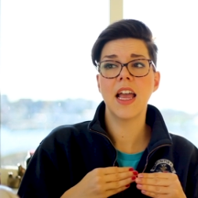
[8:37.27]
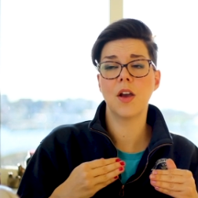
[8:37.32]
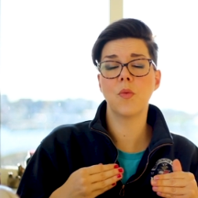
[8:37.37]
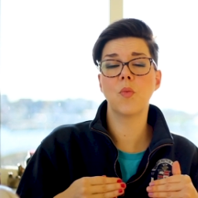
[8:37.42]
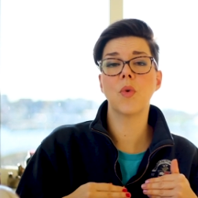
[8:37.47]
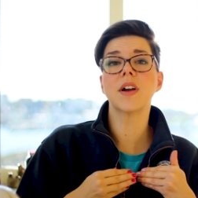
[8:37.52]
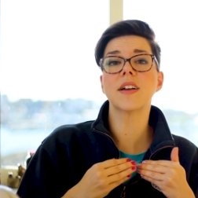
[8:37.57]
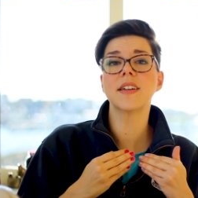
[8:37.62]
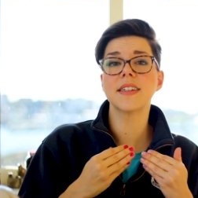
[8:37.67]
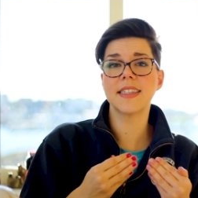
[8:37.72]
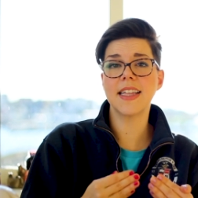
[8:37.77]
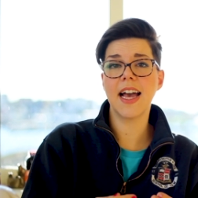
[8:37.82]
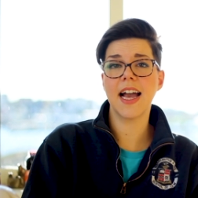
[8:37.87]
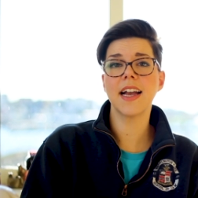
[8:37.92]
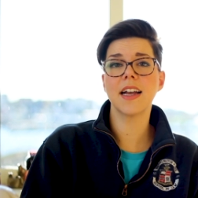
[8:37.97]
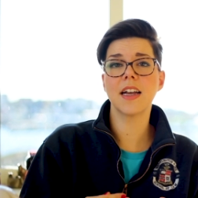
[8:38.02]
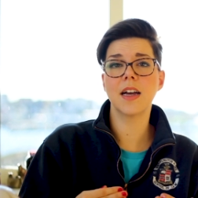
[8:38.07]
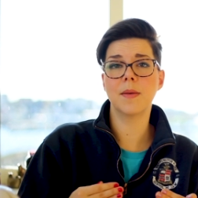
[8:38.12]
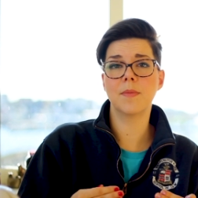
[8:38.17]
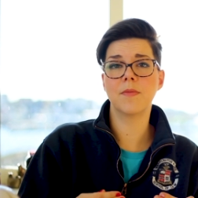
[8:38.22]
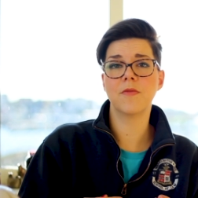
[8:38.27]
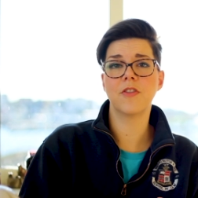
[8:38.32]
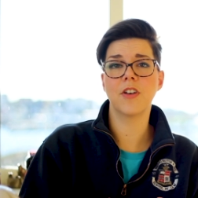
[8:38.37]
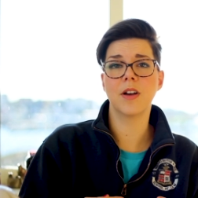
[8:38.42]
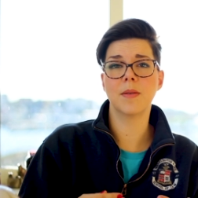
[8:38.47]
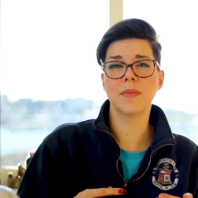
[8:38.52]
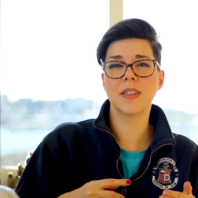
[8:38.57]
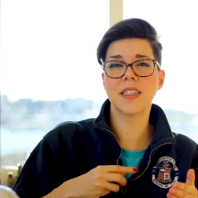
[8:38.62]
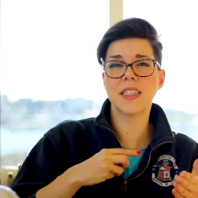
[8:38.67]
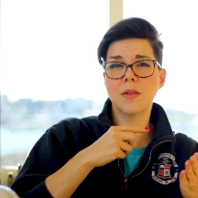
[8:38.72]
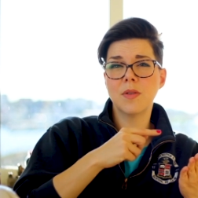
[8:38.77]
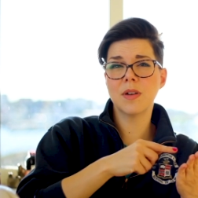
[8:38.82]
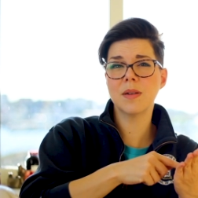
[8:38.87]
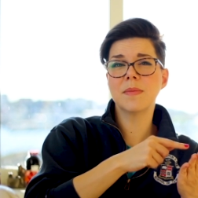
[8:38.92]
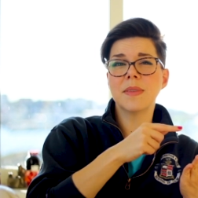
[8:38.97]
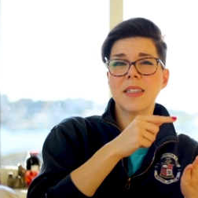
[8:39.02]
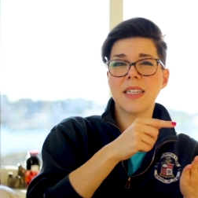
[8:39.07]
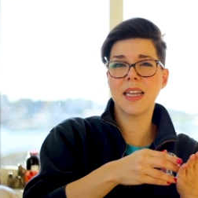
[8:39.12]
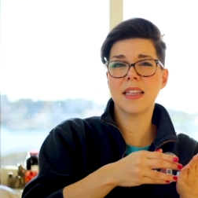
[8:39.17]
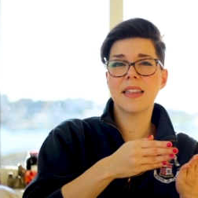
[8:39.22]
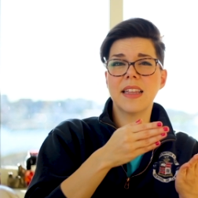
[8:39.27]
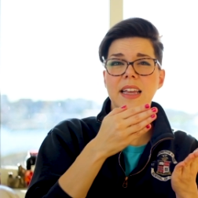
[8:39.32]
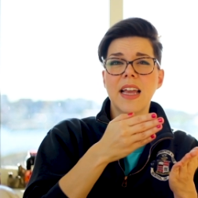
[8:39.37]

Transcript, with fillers: And where does that come from? See what I'm saying?